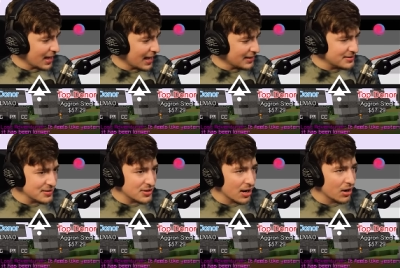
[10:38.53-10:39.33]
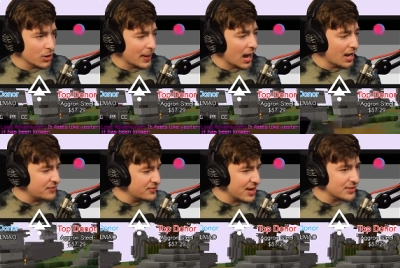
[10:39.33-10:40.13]
the hell is this guy on about? I've
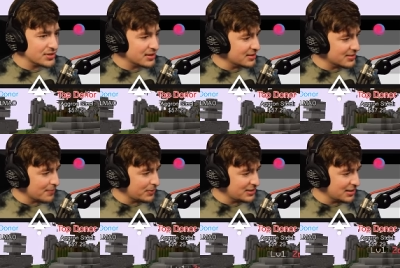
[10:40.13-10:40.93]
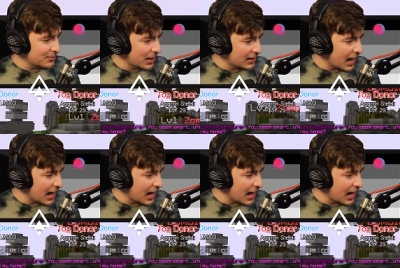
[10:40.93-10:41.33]
never seen this NPC in my life